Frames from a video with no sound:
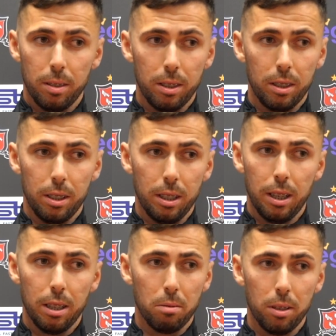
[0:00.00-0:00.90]
see
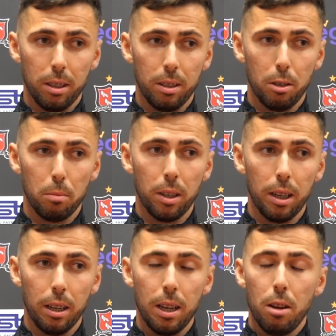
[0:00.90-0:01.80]
that's where the club
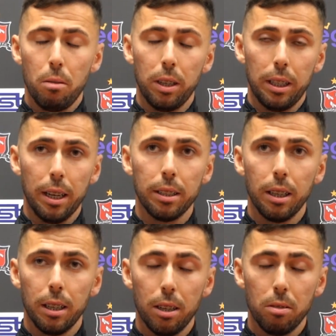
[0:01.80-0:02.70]
wanna get to,
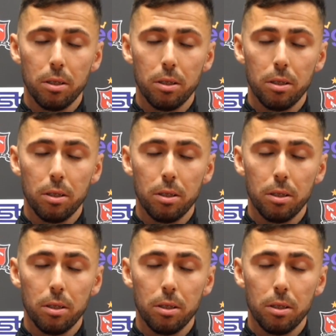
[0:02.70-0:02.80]
you know.